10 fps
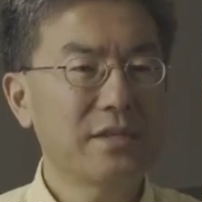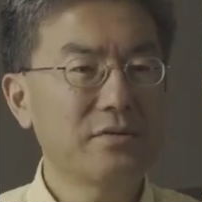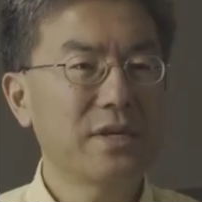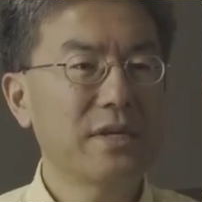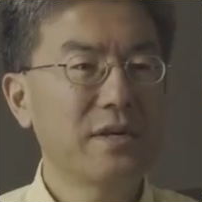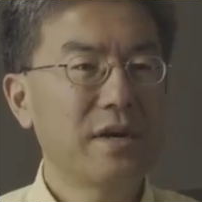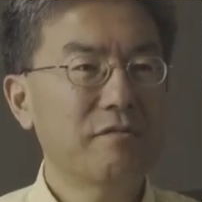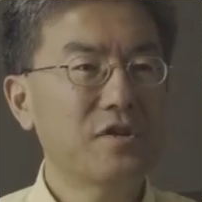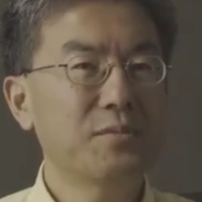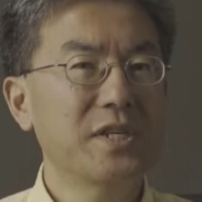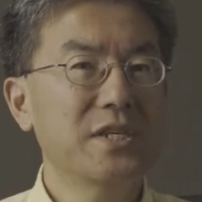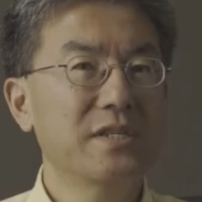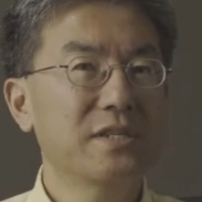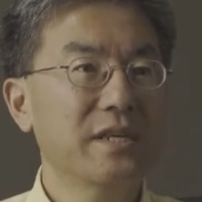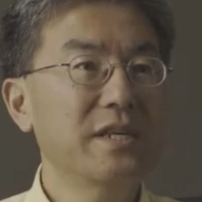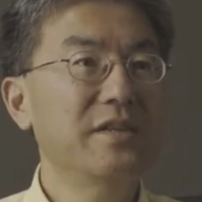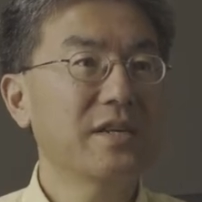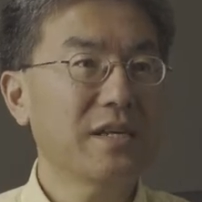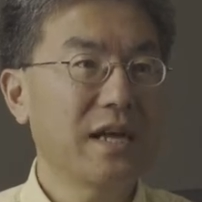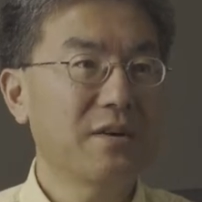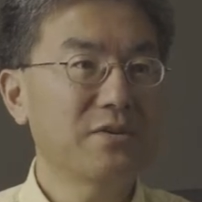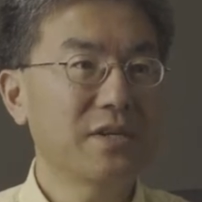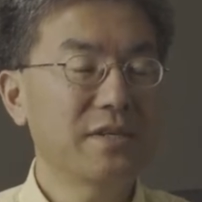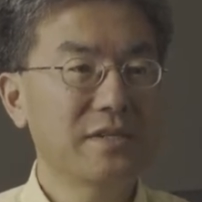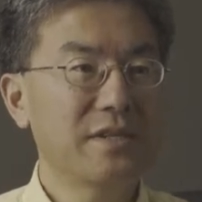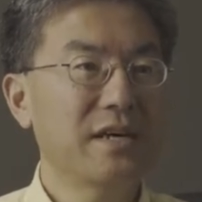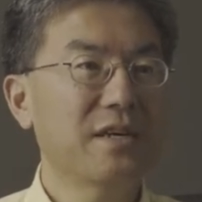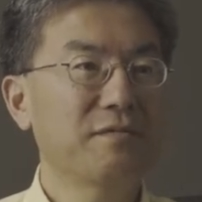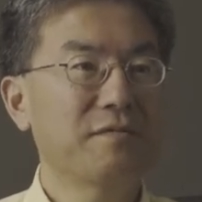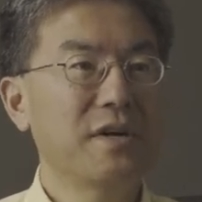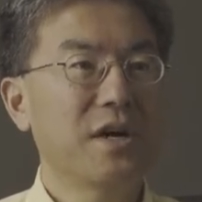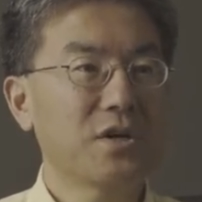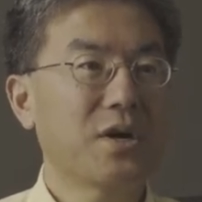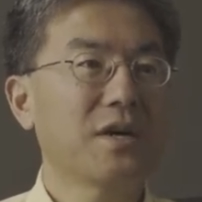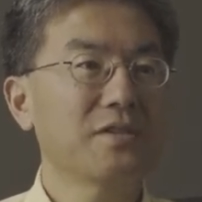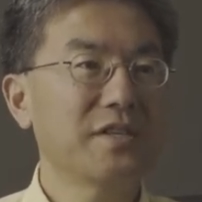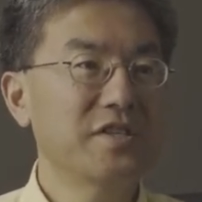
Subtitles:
the only virtual machines in the cloud instead of across the